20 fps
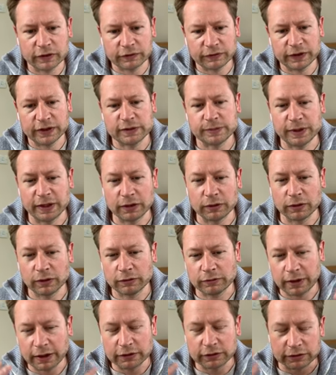the face being
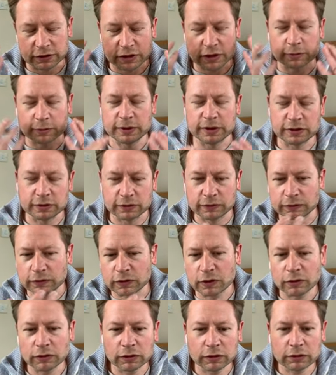quite rounder, it's going to be sort of
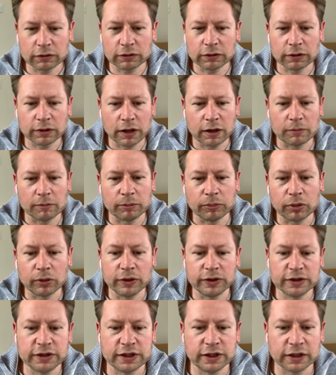longer and, and
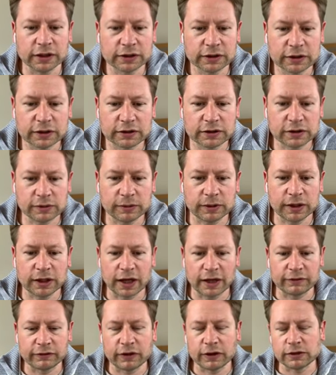pointier. So we're going to
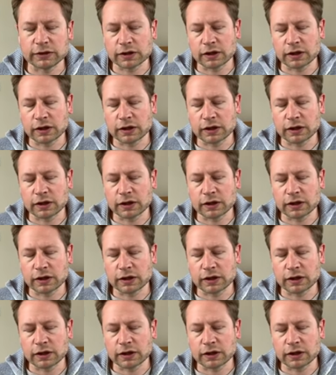have those